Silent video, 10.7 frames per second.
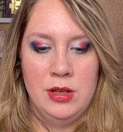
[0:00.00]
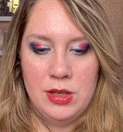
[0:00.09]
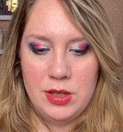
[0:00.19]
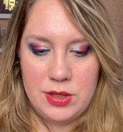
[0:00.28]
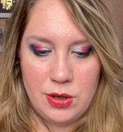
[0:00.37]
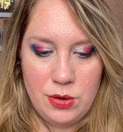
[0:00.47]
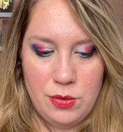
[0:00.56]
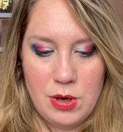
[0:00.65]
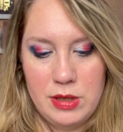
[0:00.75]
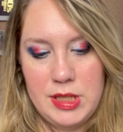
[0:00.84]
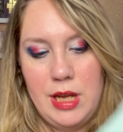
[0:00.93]
So
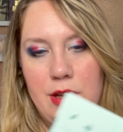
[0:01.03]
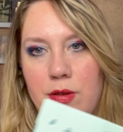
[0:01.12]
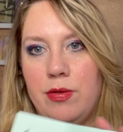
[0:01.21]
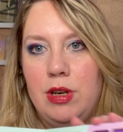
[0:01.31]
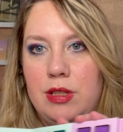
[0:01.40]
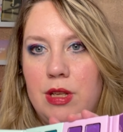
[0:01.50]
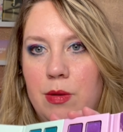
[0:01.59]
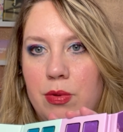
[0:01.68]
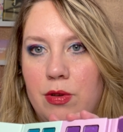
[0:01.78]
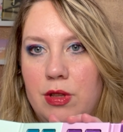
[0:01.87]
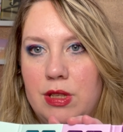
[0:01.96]
I'll take, for
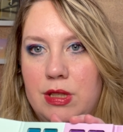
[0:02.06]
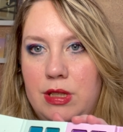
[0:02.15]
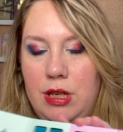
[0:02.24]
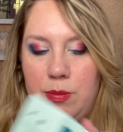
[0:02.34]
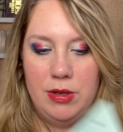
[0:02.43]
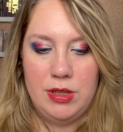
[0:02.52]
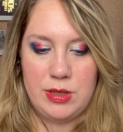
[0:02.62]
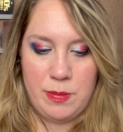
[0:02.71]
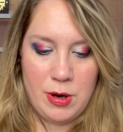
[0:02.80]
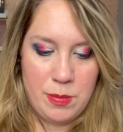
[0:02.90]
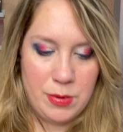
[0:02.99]
example, this deepest
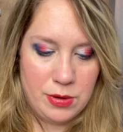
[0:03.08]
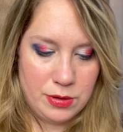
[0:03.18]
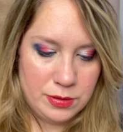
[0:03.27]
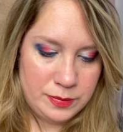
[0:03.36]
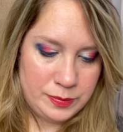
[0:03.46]
purple.